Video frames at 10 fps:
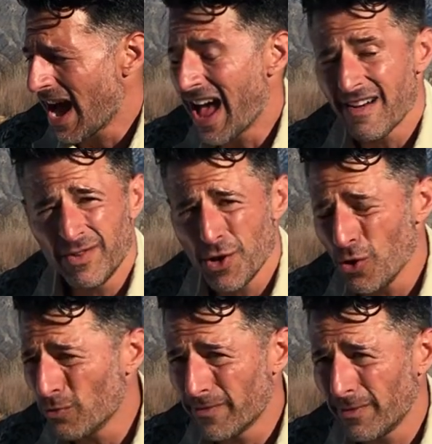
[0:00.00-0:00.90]
I have
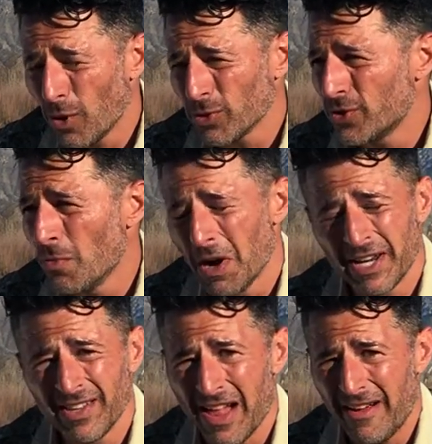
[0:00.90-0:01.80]
almost no
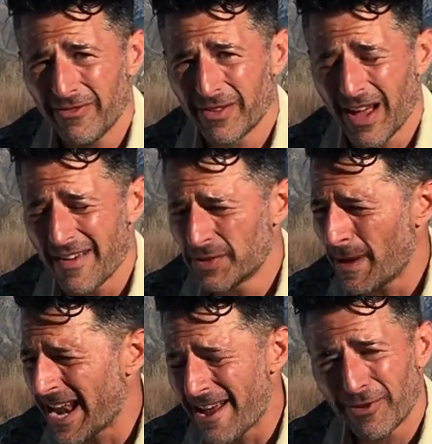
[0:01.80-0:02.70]
money left. I've
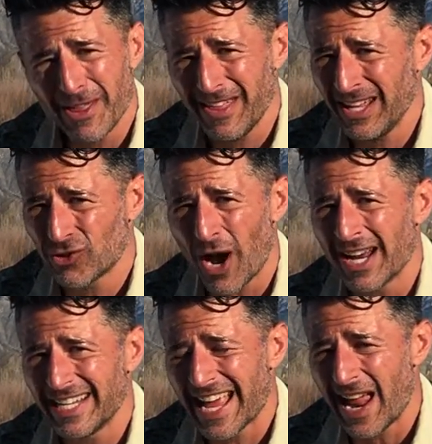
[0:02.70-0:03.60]
spent everything
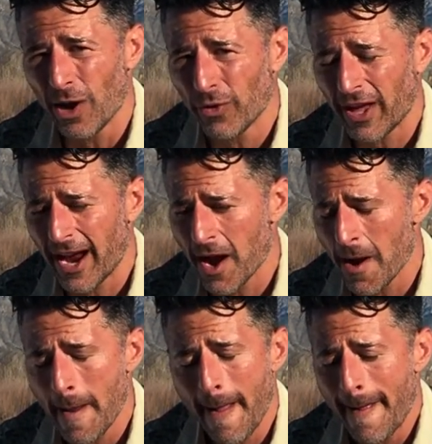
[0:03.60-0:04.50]
trying to get health care,